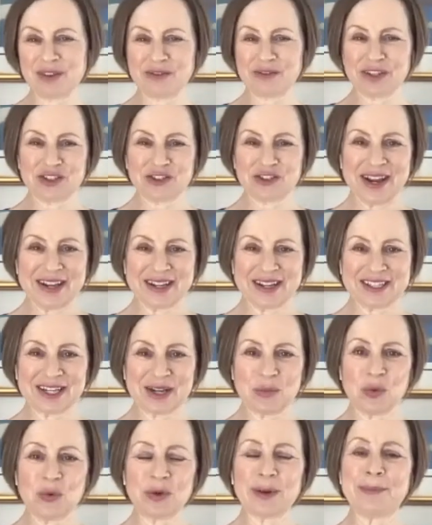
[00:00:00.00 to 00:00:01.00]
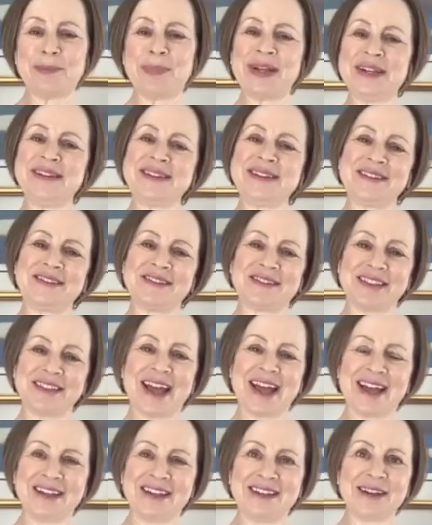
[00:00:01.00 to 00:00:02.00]
of attracting more abundance
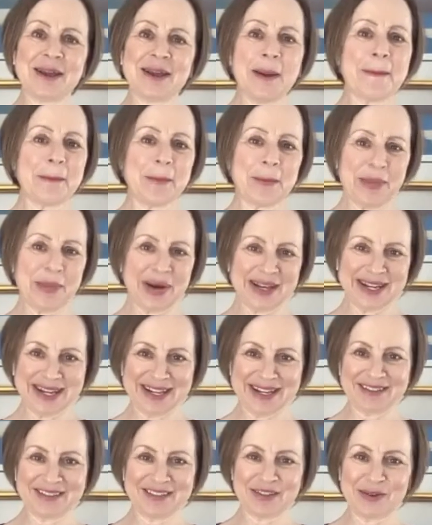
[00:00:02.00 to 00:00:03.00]
and money.